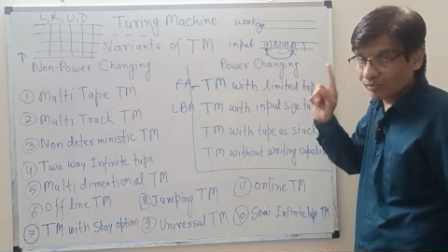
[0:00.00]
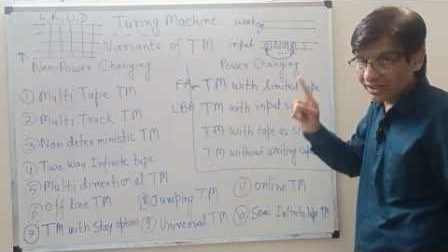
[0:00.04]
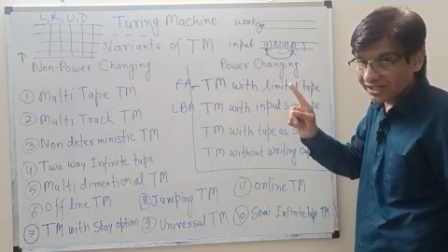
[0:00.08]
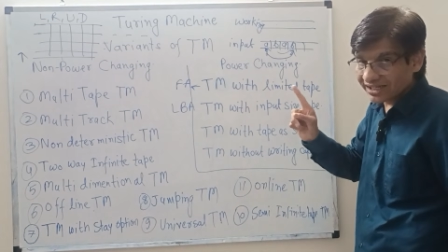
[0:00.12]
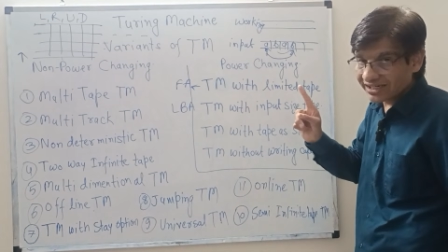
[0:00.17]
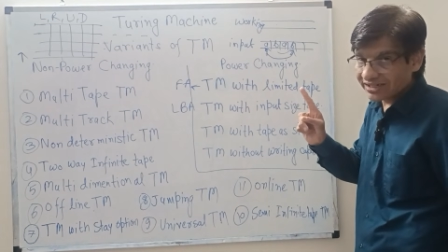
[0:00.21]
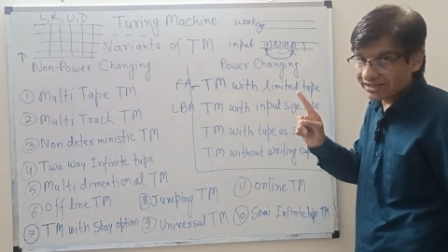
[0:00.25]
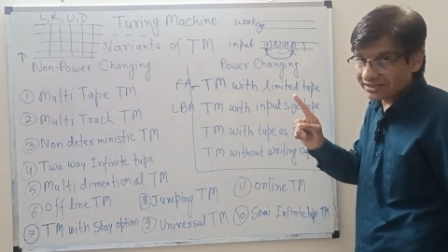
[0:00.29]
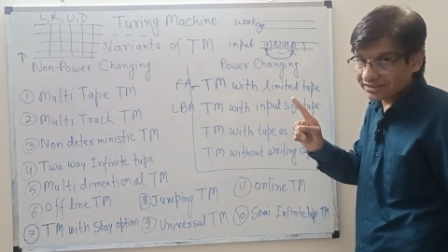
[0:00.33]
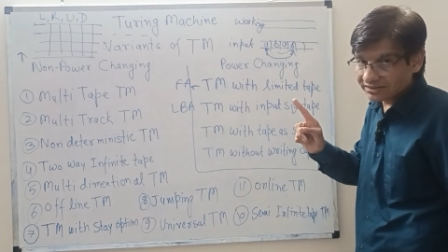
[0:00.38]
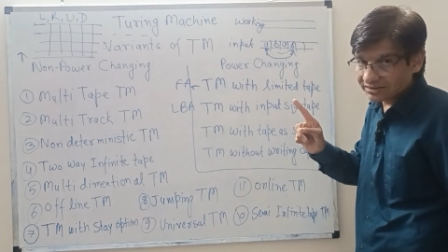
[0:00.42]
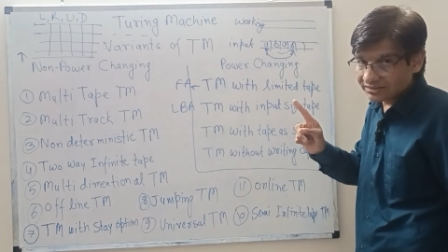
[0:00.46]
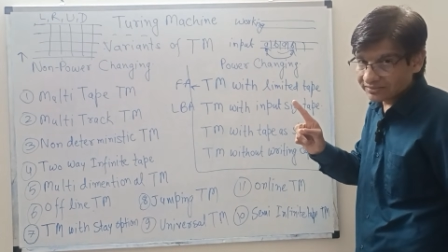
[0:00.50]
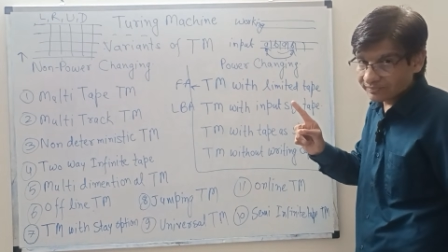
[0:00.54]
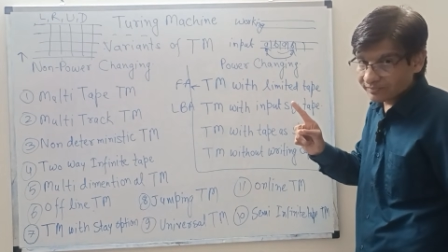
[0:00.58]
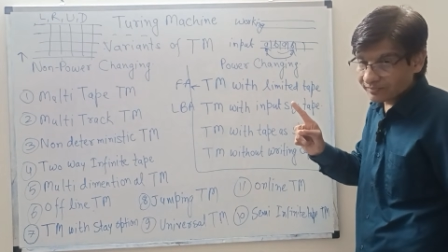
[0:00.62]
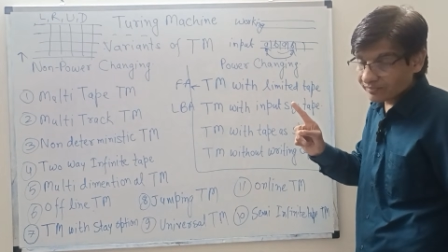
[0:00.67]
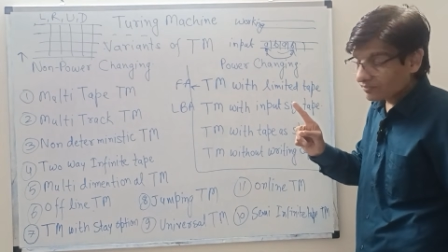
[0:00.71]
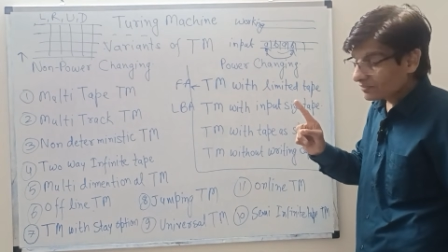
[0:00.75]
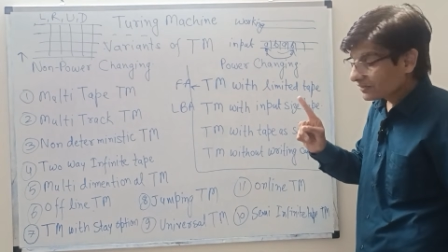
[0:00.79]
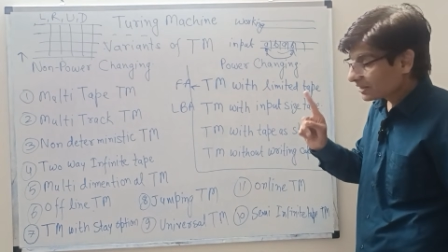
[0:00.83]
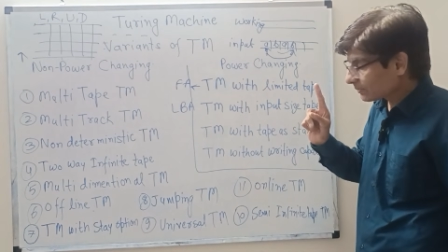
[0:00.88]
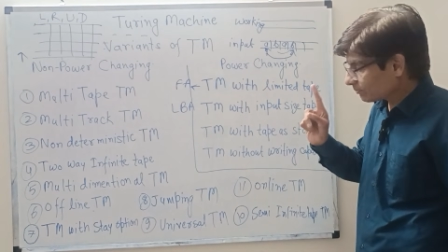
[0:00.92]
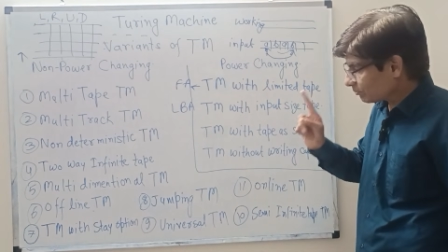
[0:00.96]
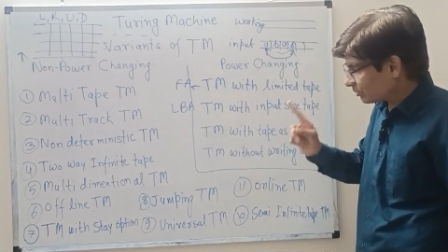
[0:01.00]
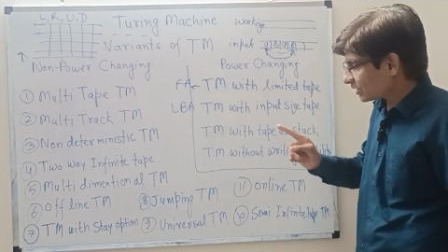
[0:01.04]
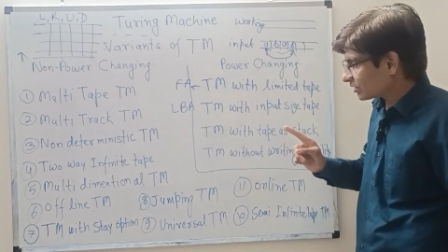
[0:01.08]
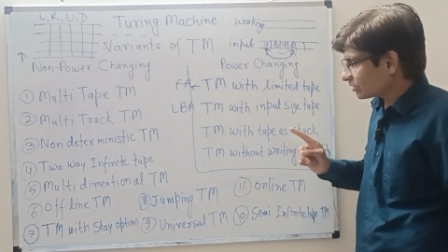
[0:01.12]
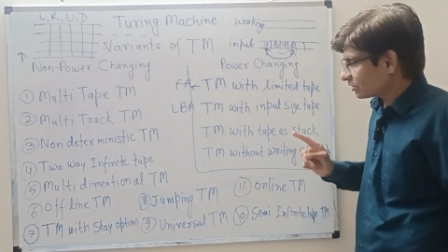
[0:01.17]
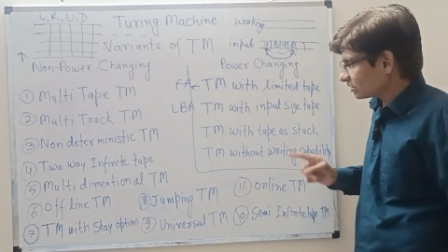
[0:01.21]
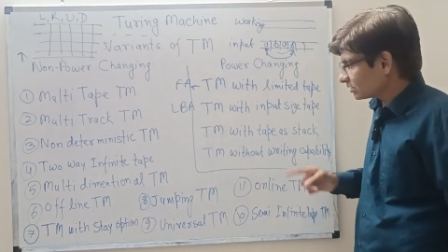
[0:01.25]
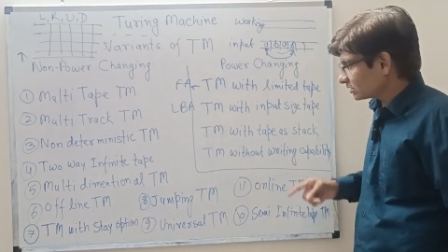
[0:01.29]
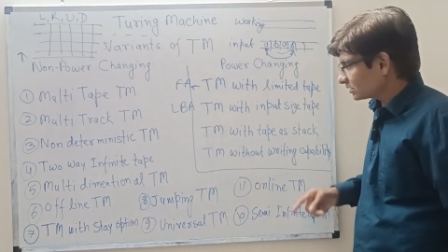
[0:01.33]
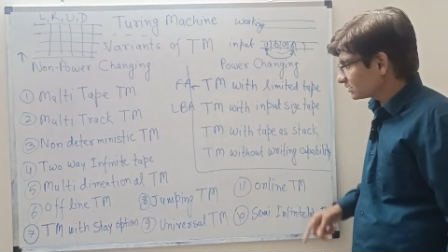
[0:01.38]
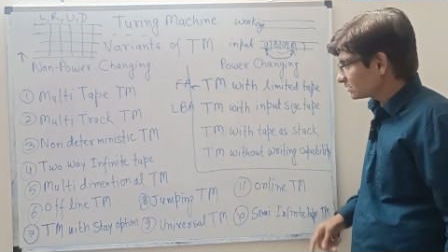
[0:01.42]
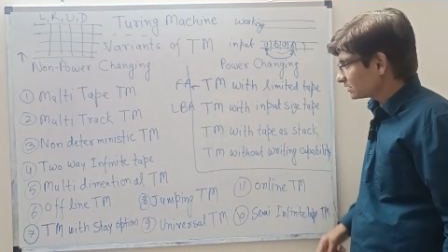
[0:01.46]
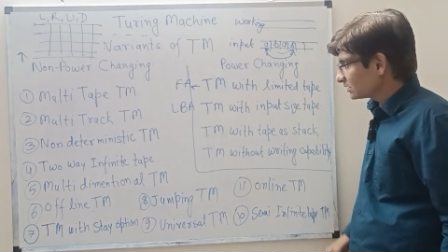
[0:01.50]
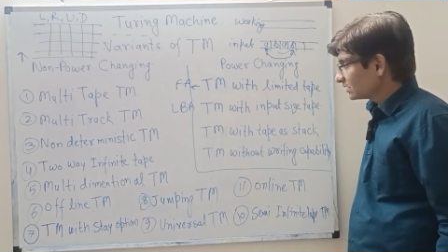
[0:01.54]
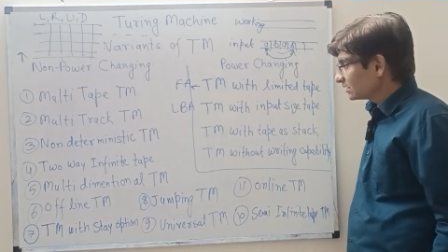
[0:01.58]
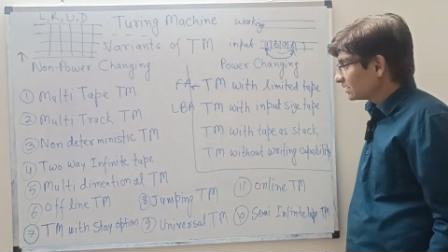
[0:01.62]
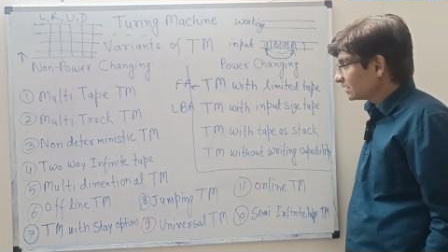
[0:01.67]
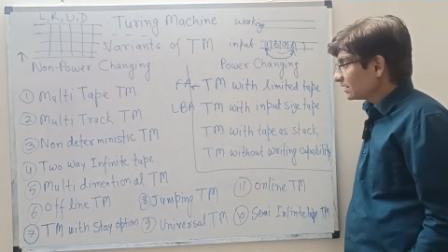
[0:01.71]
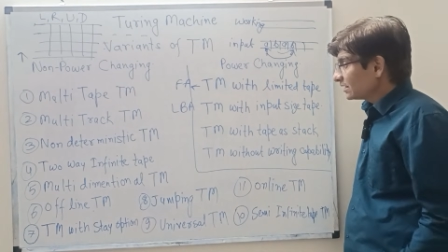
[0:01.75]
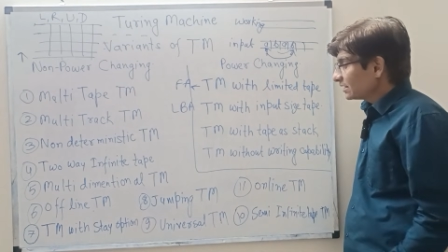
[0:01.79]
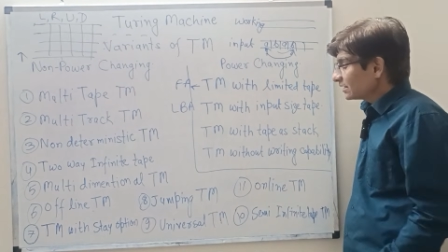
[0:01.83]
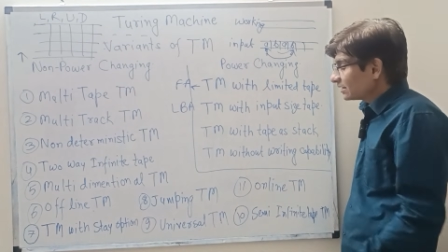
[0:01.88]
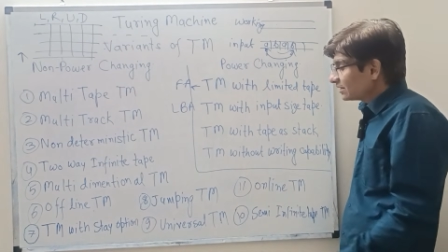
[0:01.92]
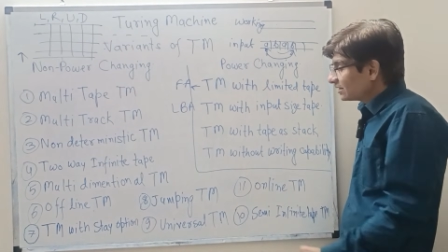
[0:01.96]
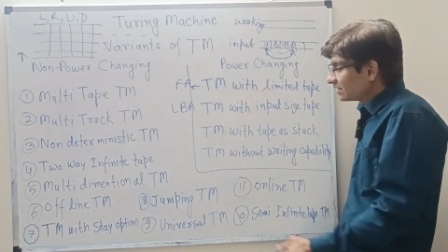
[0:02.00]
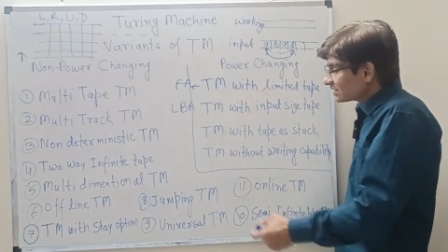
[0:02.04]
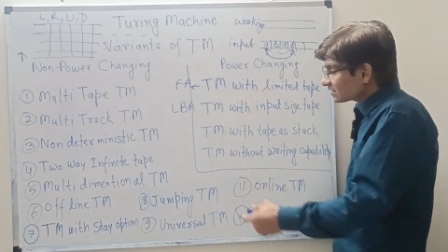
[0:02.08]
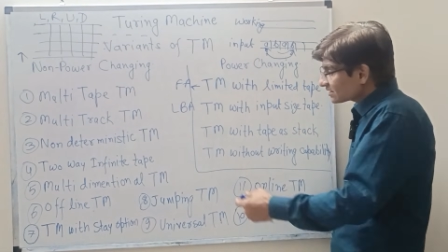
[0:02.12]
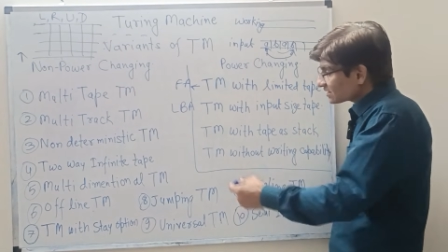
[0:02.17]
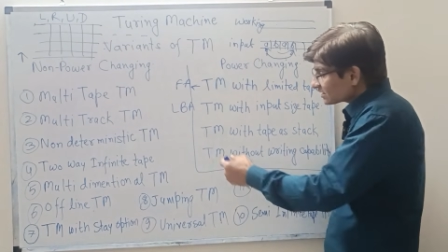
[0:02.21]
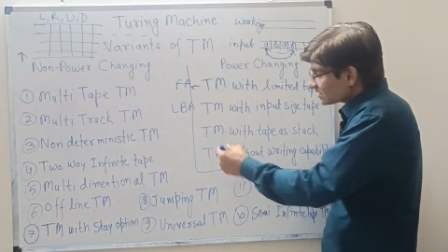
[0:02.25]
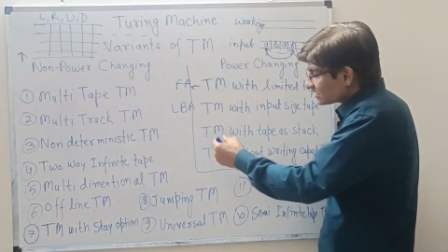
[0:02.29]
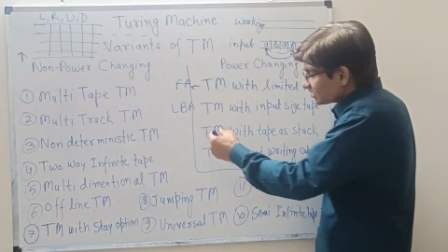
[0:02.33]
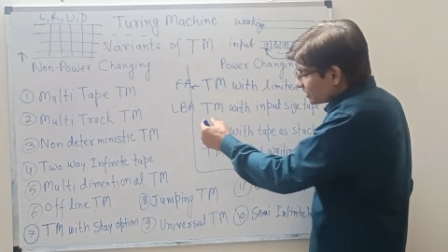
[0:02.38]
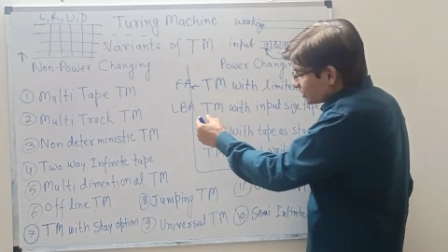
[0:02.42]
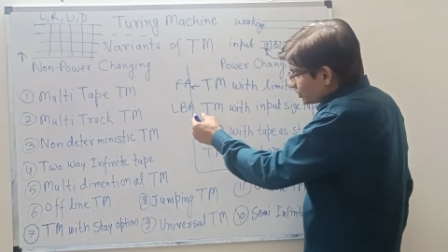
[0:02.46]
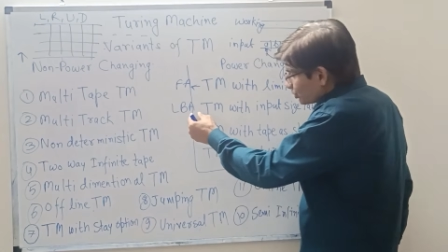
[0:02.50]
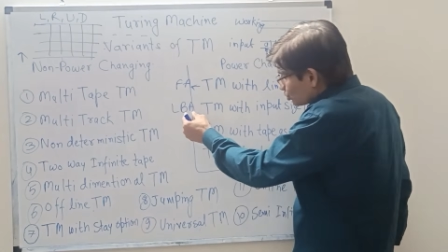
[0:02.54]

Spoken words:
playlist because this is